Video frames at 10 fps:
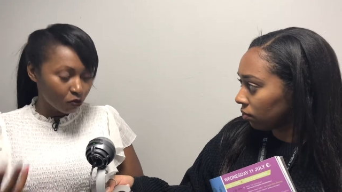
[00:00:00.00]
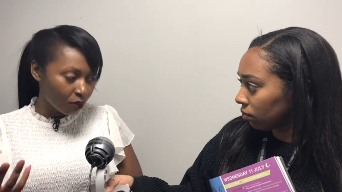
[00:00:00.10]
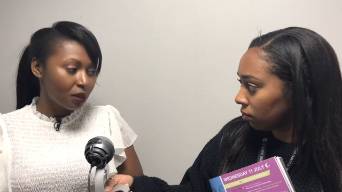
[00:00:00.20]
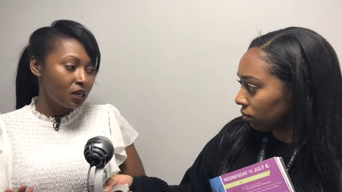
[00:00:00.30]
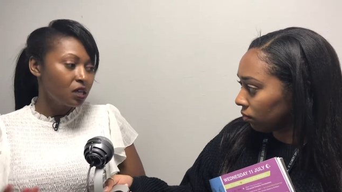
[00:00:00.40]
Speaker 1: in
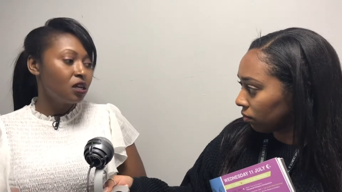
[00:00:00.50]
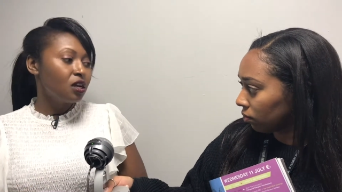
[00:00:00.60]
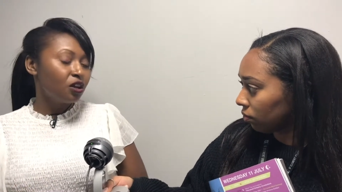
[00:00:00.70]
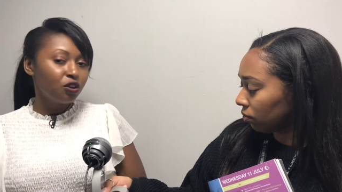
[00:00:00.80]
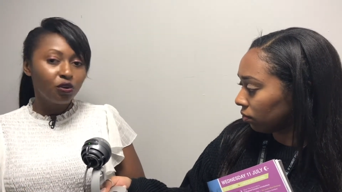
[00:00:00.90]
women,
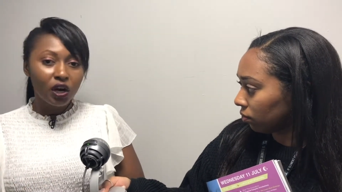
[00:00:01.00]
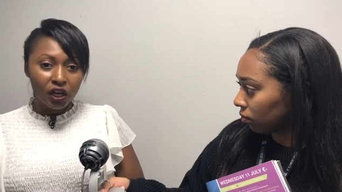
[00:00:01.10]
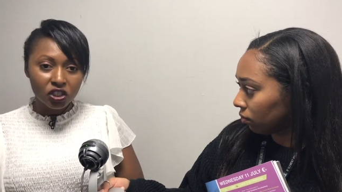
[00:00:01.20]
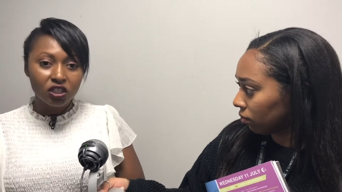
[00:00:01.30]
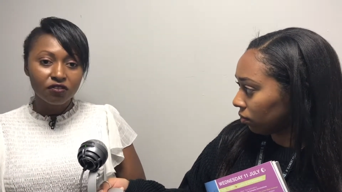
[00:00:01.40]
you you are
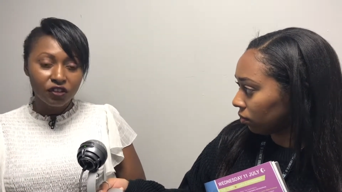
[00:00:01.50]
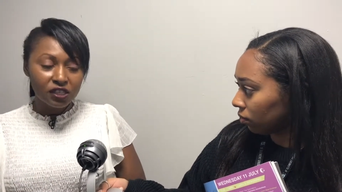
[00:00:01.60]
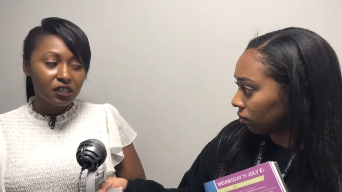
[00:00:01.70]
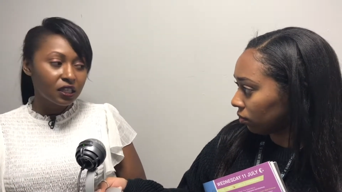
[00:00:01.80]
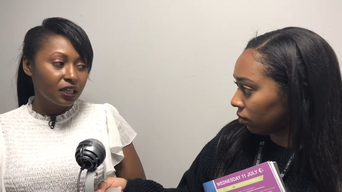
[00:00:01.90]
actually
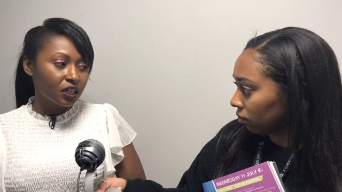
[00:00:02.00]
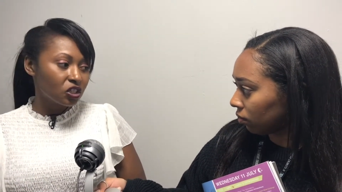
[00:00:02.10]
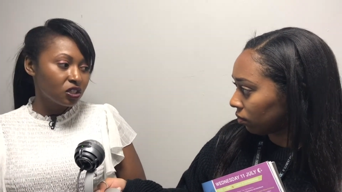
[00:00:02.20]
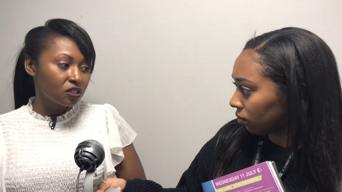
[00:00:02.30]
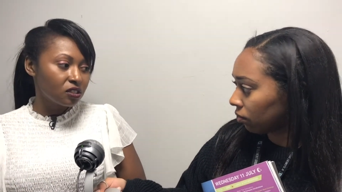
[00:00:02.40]
investing in
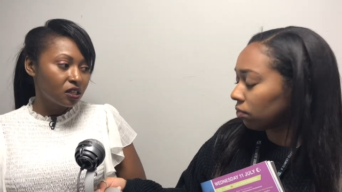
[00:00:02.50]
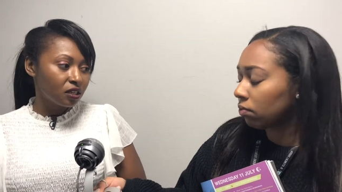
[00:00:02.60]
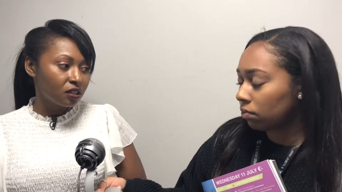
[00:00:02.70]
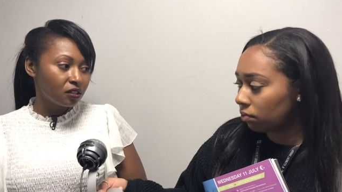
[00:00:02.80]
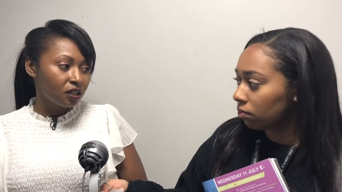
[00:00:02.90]
nations
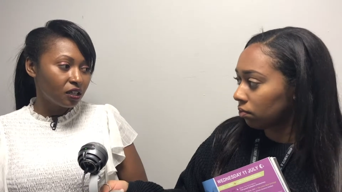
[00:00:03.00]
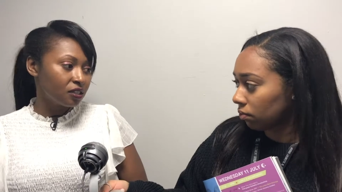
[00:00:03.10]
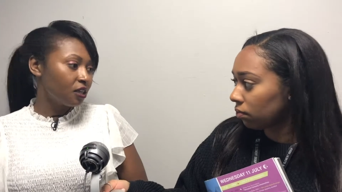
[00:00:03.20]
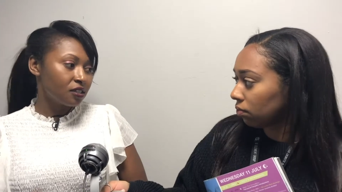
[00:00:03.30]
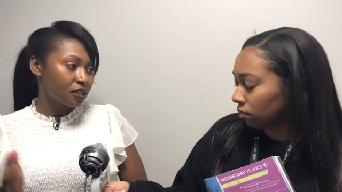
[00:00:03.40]
and, mm.
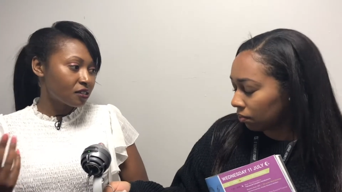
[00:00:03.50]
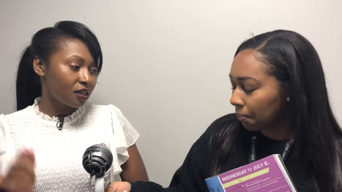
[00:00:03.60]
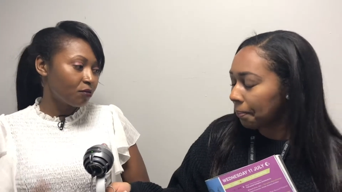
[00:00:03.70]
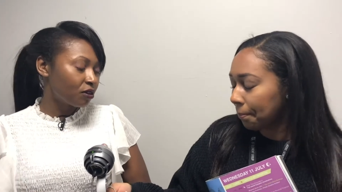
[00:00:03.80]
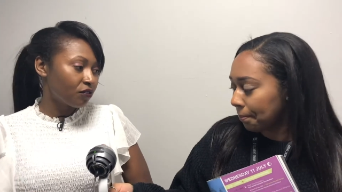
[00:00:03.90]
and, and uh,
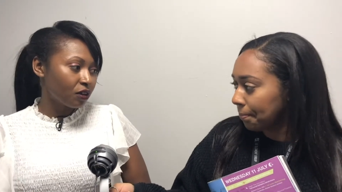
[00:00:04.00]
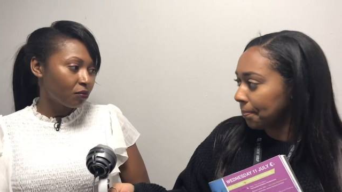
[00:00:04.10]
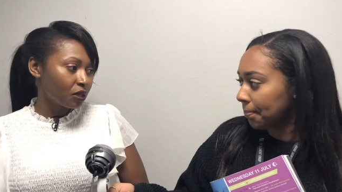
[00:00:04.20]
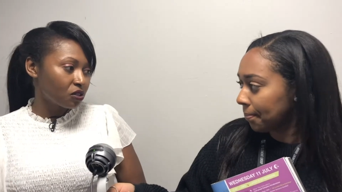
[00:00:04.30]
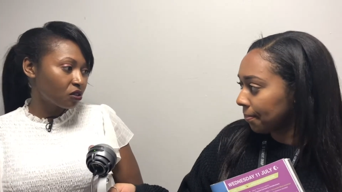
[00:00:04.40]
sustainable
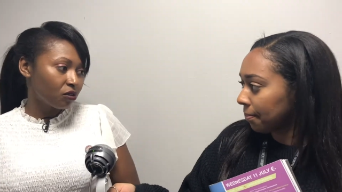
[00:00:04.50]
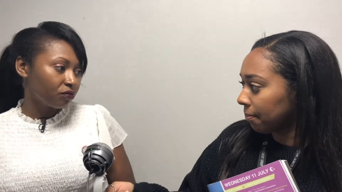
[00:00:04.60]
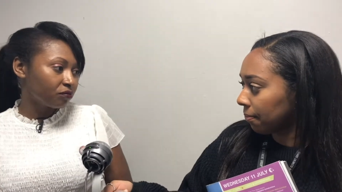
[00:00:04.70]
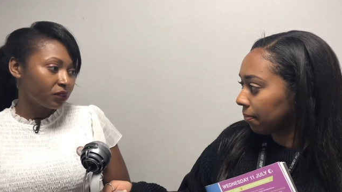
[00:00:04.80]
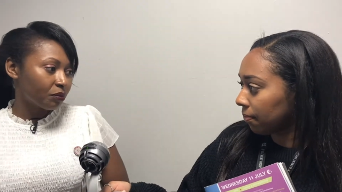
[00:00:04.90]
development. So,
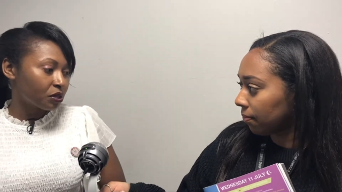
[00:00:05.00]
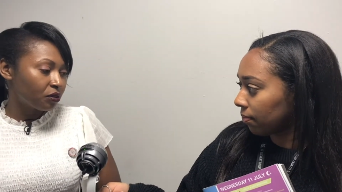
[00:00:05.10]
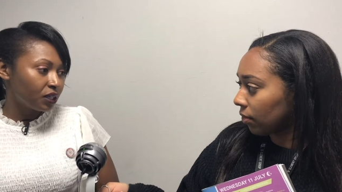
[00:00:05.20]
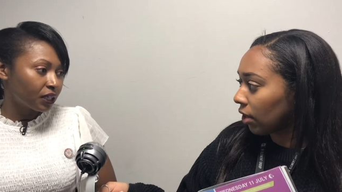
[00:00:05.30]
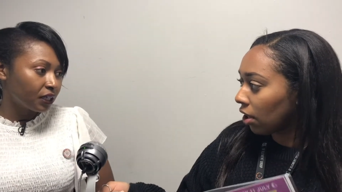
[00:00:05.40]

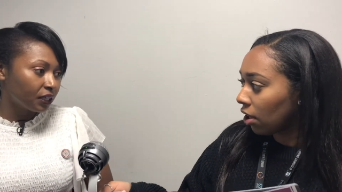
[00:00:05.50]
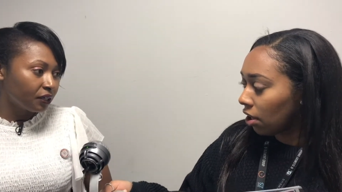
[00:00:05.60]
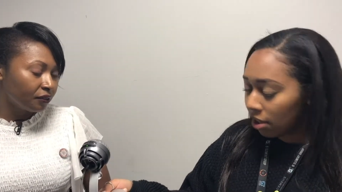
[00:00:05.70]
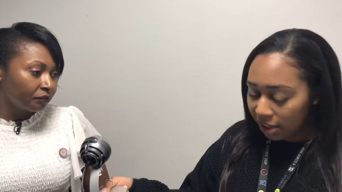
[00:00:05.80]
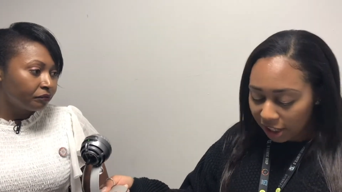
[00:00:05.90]
absolutely key.
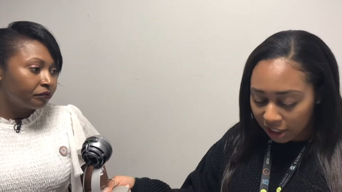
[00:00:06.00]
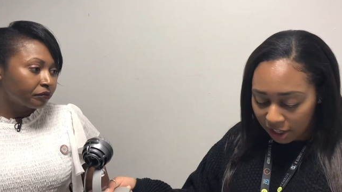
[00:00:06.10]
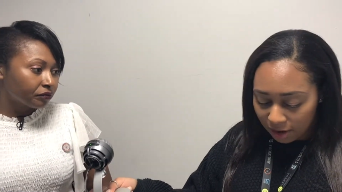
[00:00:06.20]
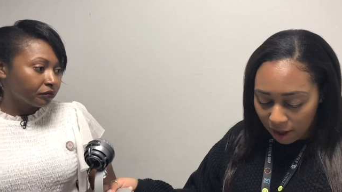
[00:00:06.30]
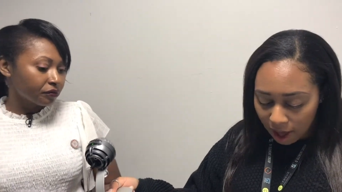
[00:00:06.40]
Speaker 2: Thank
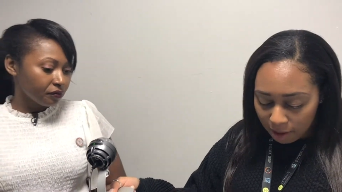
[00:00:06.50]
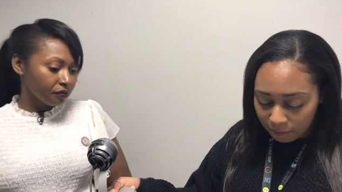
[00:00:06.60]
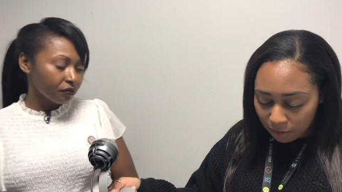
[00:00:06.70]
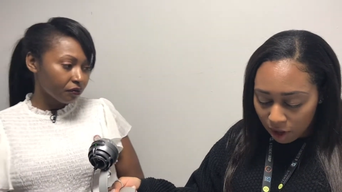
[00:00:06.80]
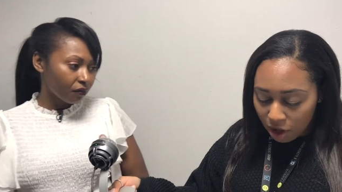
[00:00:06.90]
you.
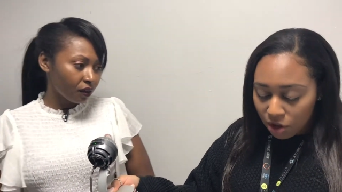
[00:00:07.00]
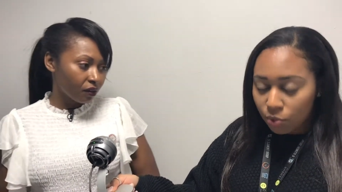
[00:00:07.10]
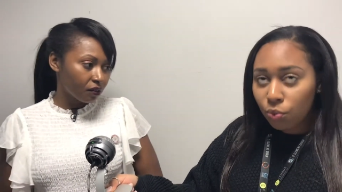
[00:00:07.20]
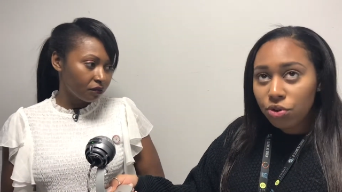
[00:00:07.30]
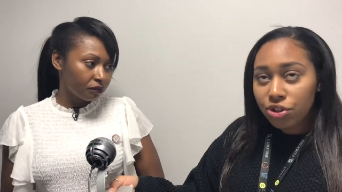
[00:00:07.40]
Um,
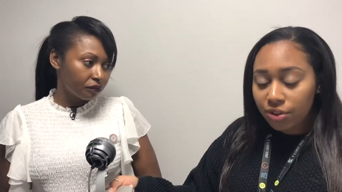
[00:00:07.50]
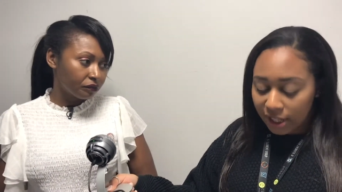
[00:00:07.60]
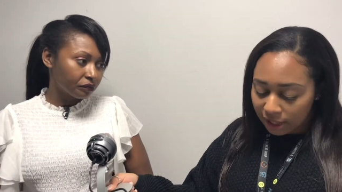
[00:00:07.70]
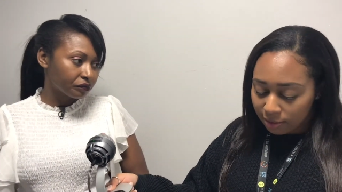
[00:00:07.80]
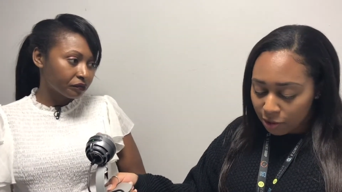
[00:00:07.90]
what do you
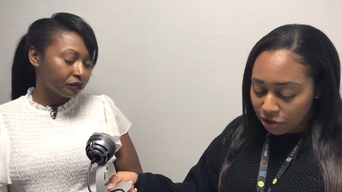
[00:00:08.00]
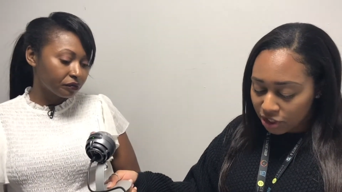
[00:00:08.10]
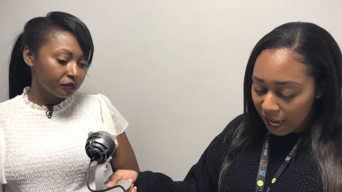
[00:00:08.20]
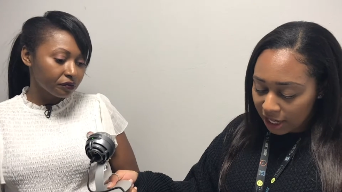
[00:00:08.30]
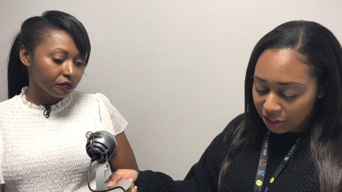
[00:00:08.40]
think the most
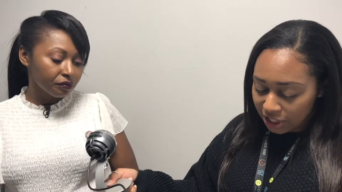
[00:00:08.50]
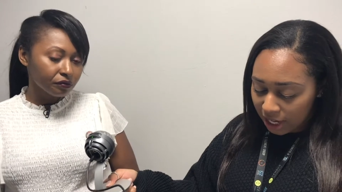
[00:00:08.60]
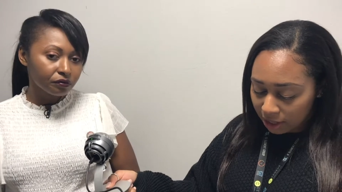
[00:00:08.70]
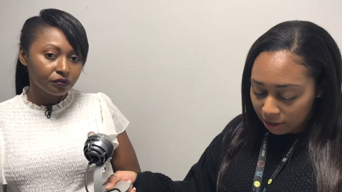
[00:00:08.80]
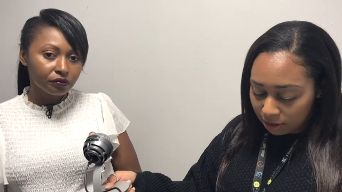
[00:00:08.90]

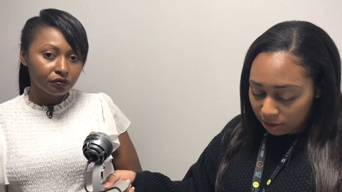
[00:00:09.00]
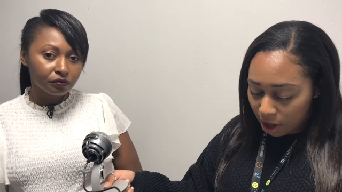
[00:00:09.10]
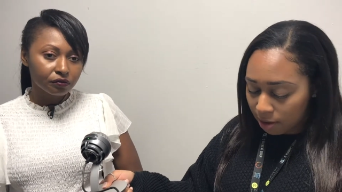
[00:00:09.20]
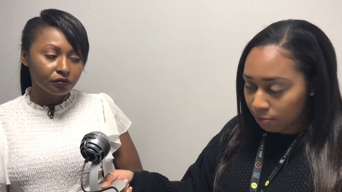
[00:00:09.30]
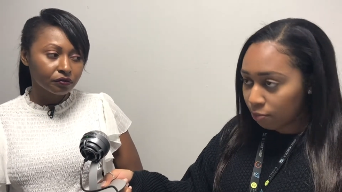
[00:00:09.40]
challenging
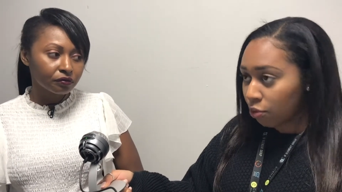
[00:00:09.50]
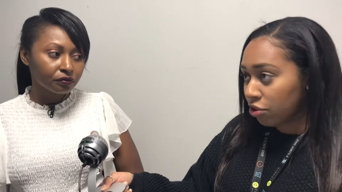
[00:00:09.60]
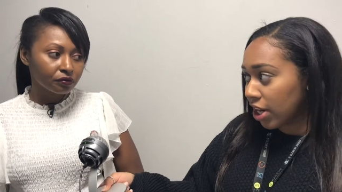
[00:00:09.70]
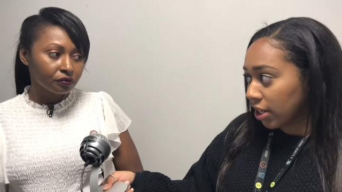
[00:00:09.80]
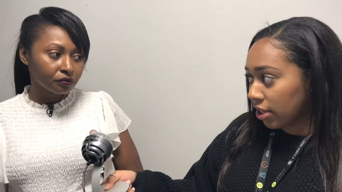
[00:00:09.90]
um,
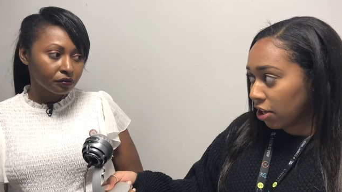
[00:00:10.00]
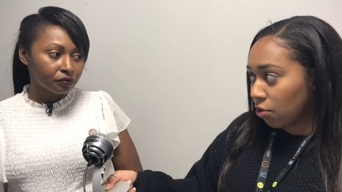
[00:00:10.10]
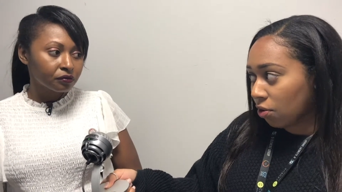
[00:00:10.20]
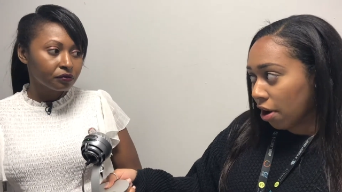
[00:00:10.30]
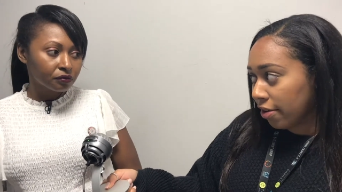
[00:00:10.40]
project that
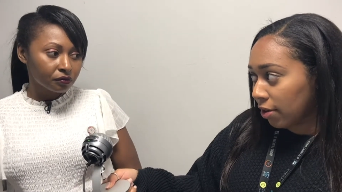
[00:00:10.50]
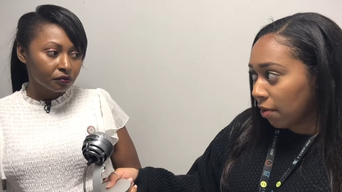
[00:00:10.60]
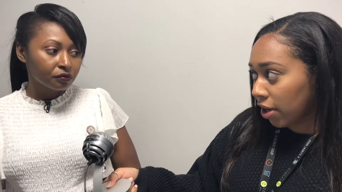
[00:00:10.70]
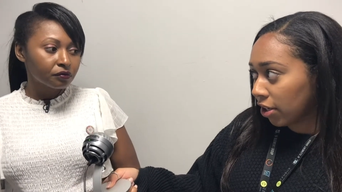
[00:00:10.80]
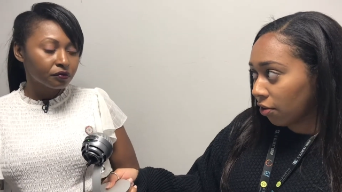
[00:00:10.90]
you're currently
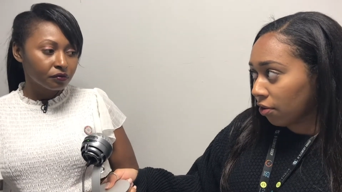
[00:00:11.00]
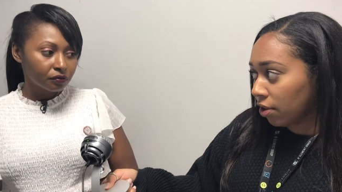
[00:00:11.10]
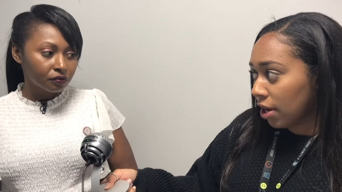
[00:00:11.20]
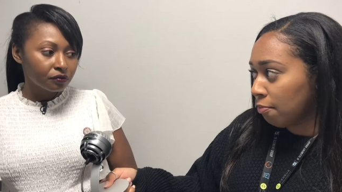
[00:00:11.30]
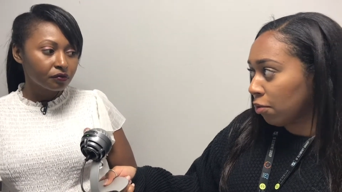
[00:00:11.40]
working
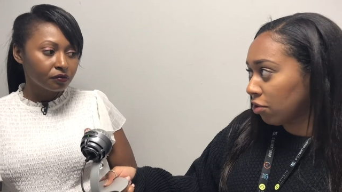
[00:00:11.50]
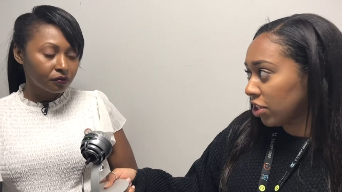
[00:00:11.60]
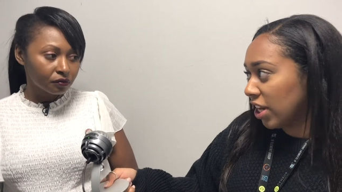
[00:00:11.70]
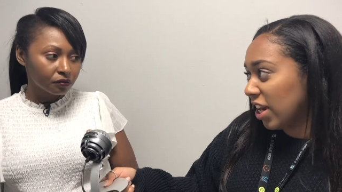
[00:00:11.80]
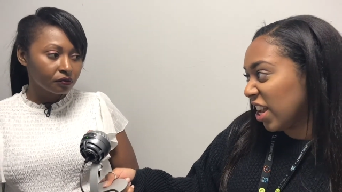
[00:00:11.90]
on in blockchain